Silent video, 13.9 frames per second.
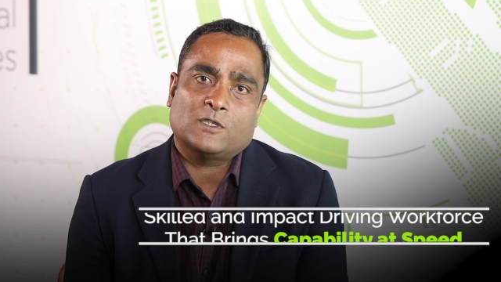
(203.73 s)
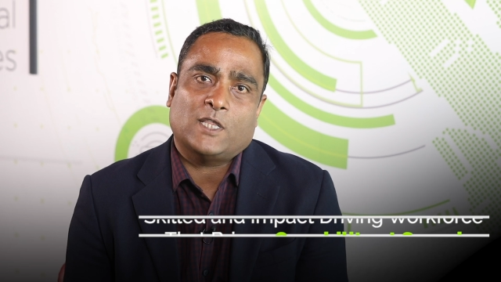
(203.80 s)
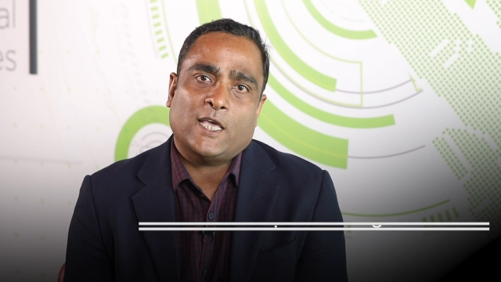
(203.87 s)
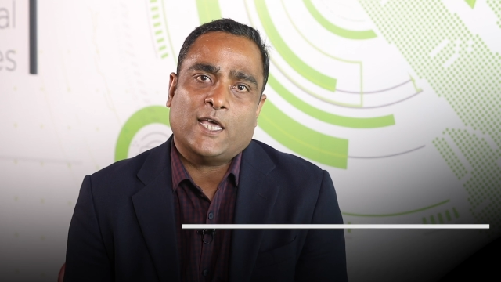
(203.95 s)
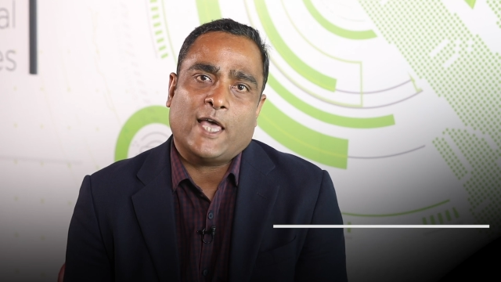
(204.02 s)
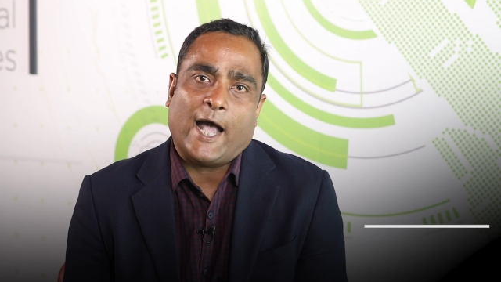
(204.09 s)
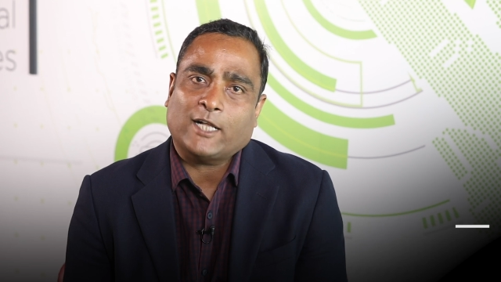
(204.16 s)

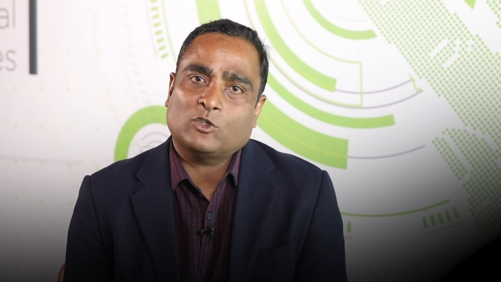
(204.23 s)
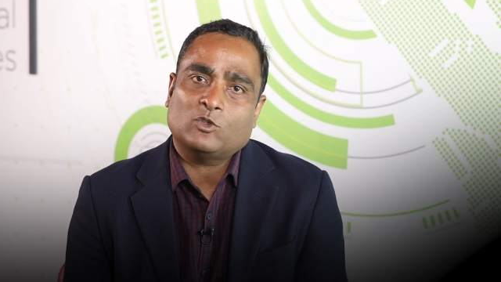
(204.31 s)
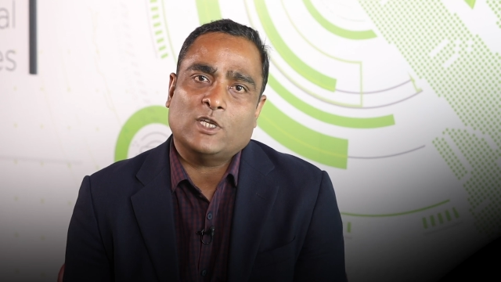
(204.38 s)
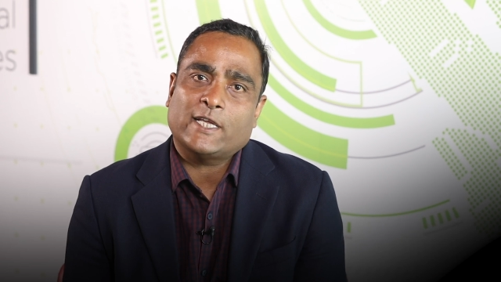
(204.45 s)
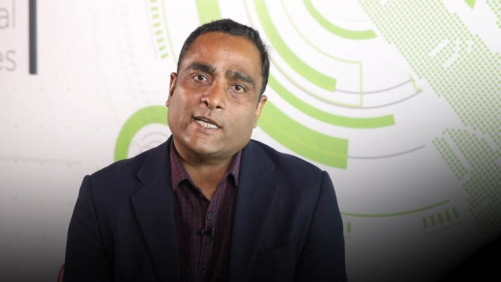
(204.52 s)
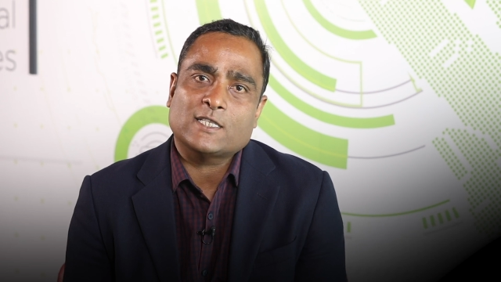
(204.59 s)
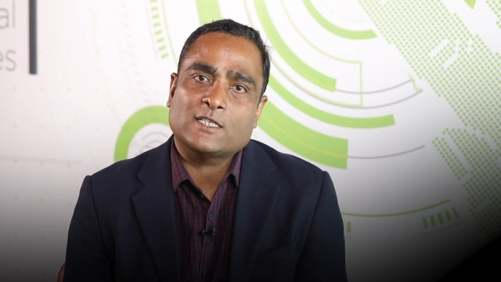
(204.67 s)
They
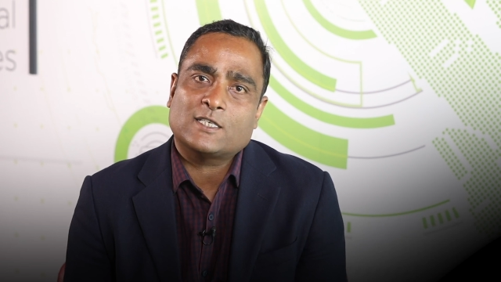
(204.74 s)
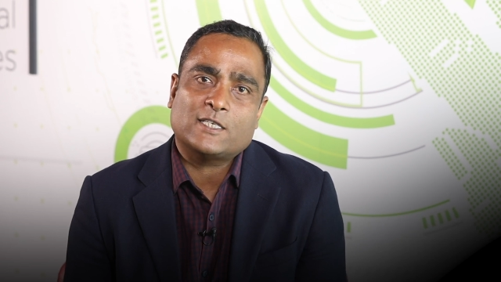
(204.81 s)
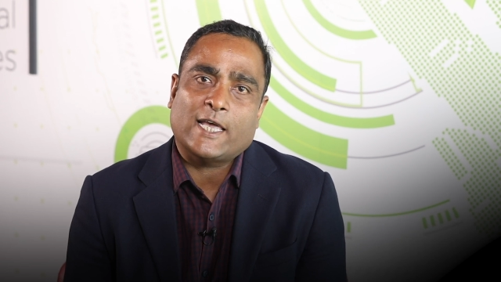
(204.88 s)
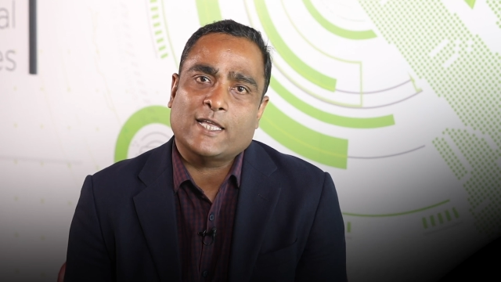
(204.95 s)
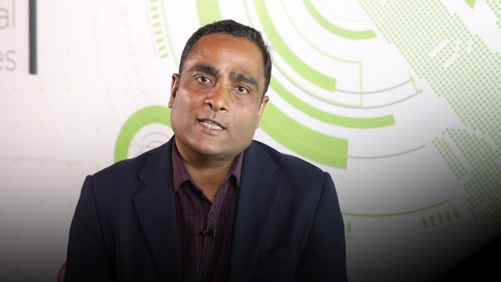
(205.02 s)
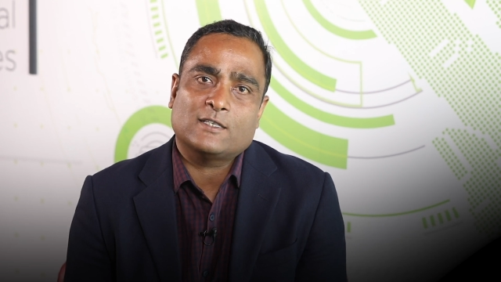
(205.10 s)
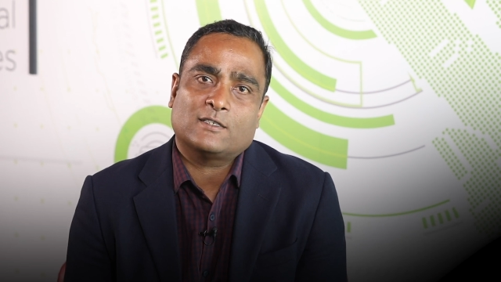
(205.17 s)
actually can
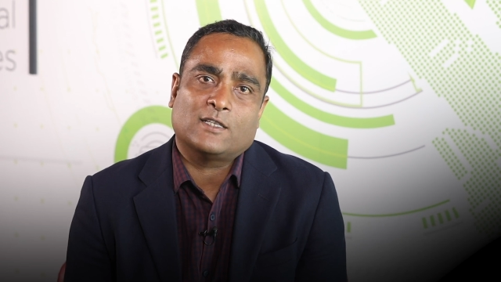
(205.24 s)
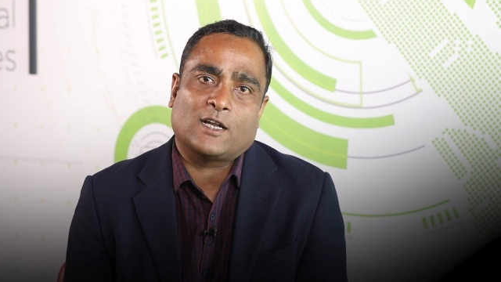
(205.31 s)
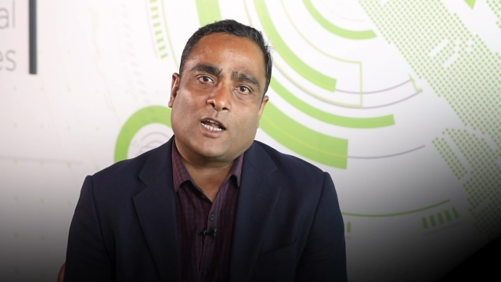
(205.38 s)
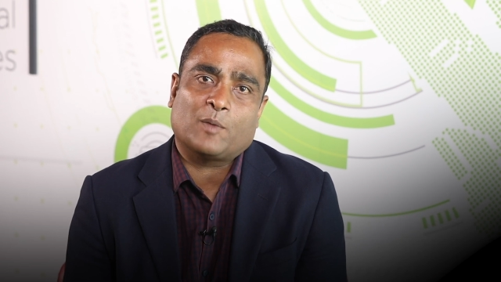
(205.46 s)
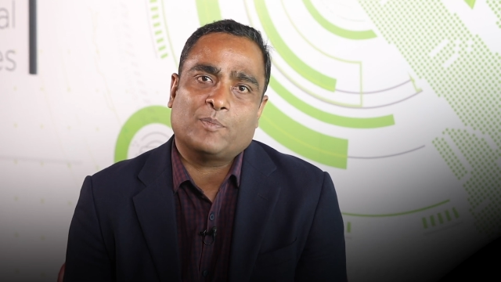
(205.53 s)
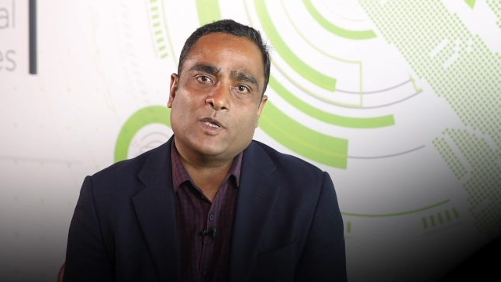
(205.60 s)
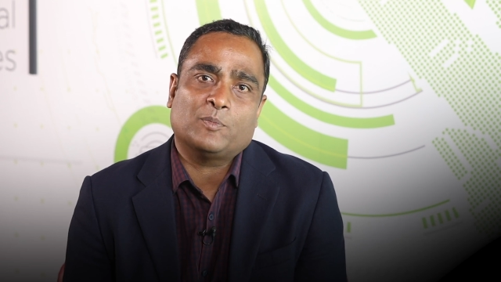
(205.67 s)
sense that
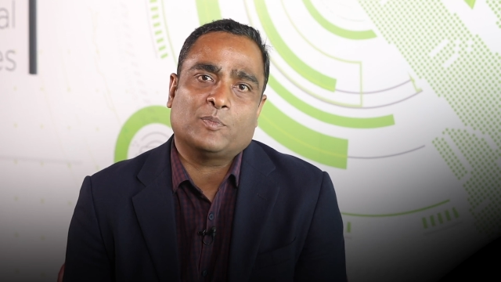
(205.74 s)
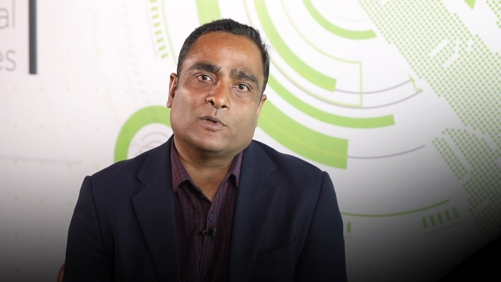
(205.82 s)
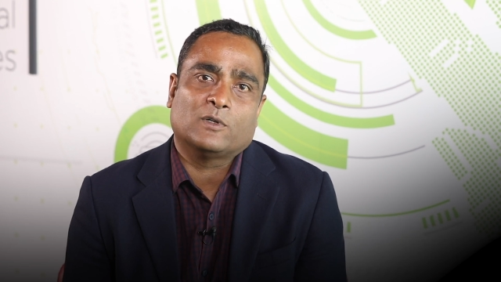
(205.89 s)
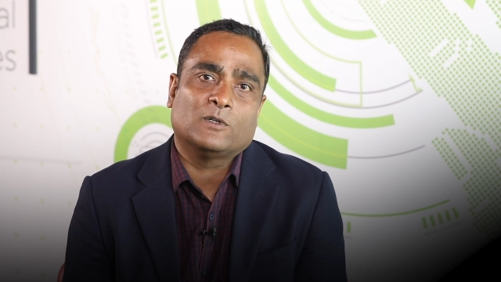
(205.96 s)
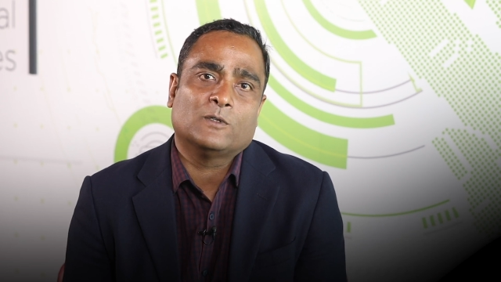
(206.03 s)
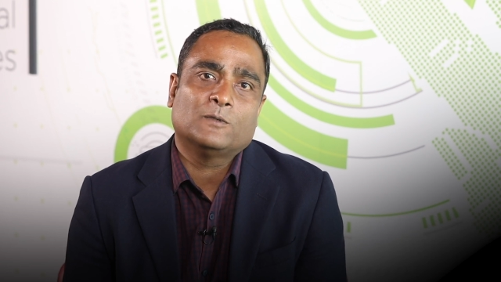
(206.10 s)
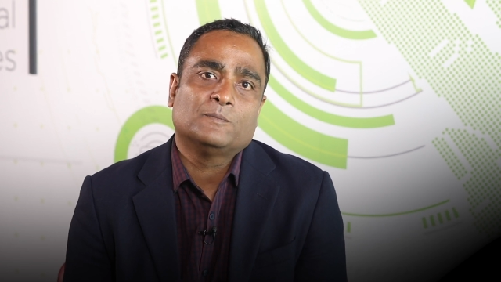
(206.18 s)
our
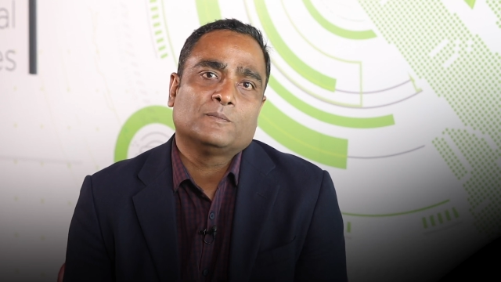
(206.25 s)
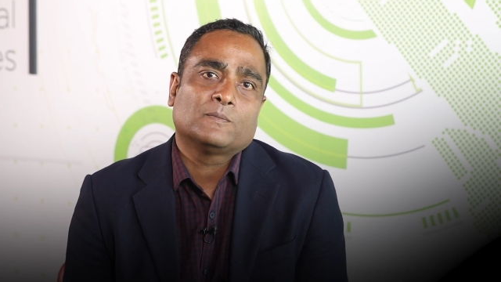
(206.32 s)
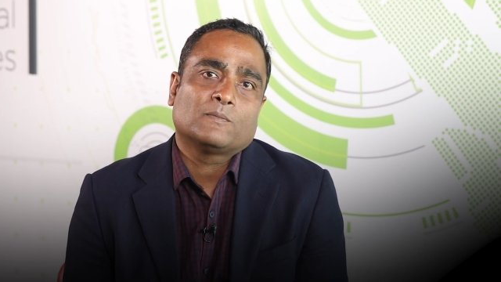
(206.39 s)
people